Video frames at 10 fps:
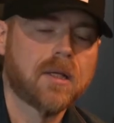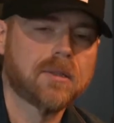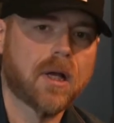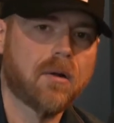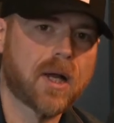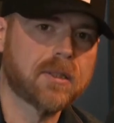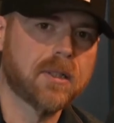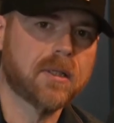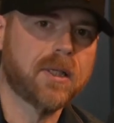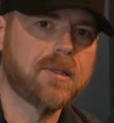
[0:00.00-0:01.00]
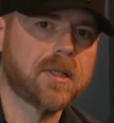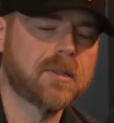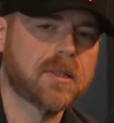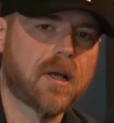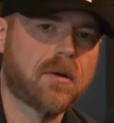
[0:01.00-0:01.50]
So I took these
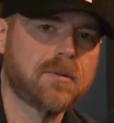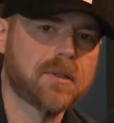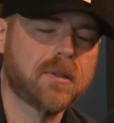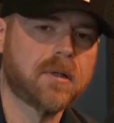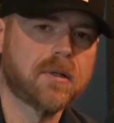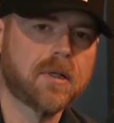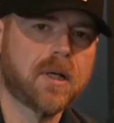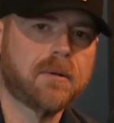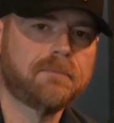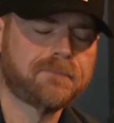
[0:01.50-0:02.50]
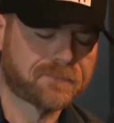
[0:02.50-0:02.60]
six songs, and they're um,